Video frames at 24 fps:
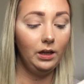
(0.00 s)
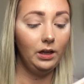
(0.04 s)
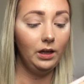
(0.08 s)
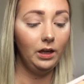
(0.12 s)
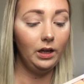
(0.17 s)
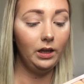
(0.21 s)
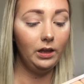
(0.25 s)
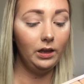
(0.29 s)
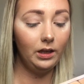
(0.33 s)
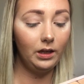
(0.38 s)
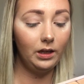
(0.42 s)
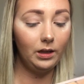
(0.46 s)

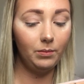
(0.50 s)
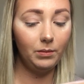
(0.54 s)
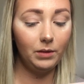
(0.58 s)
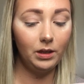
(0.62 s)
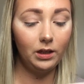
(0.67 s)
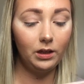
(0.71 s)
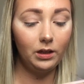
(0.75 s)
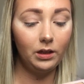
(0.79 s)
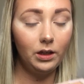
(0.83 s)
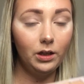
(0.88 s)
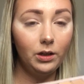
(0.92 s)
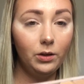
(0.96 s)
and then I'm
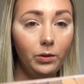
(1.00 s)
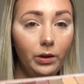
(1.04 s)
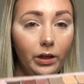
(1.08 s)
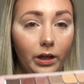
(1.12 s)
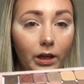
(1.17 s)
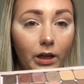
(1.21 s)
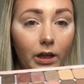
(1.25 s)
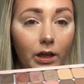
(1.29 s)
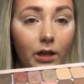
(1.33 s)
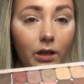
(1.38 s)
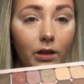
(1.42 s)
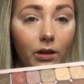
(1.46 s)
going to go
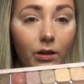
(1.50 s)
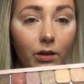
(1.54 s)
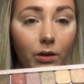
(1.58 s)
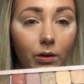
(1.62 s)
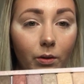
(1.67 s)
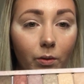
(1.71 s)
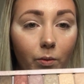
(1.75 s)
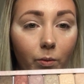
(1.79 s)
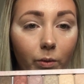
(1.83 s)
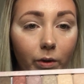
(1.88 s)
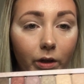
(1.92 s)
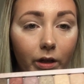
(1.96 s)
in
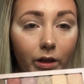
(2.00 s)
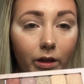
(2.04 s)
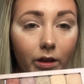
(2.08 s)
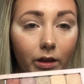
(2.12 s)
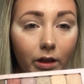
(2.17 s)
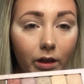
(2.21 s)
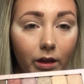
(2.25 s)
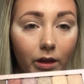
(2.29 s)
with